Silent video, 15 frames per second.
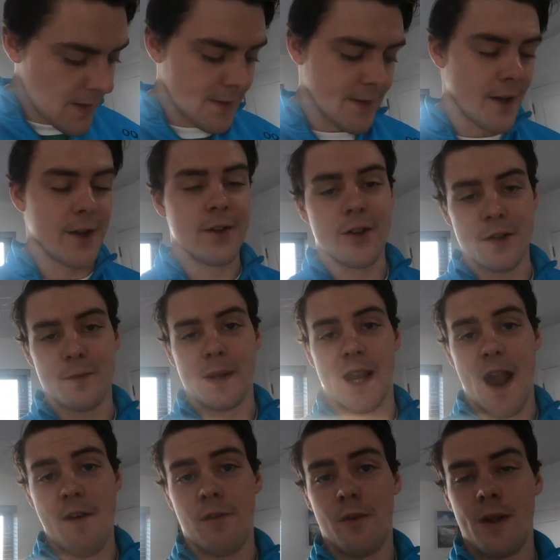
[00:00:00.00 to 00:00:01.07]
Now you just be
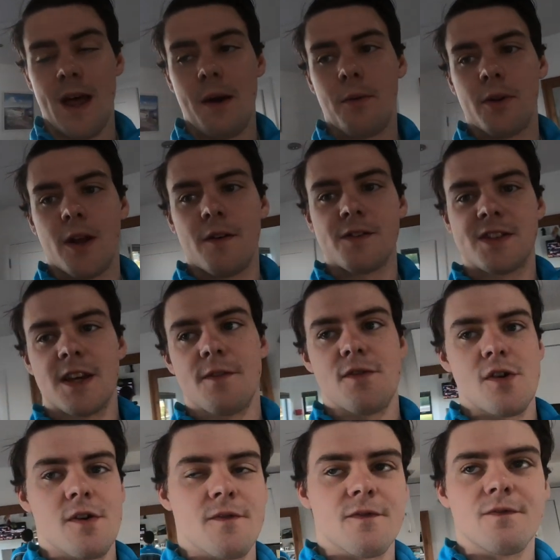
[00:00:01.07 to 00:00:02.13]
careful with that one. Obviously if
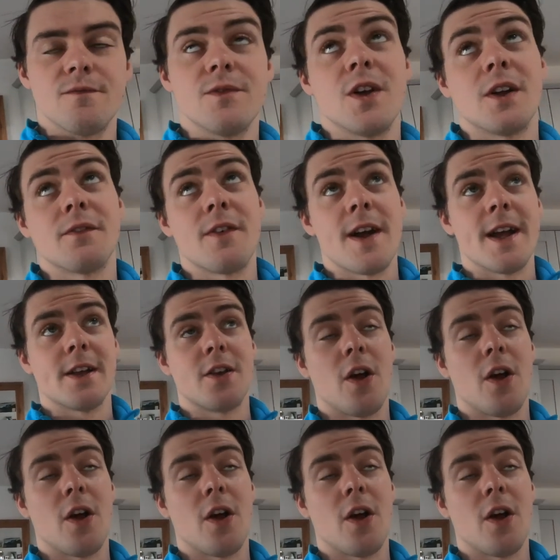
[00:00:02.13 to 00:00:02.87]
you're not very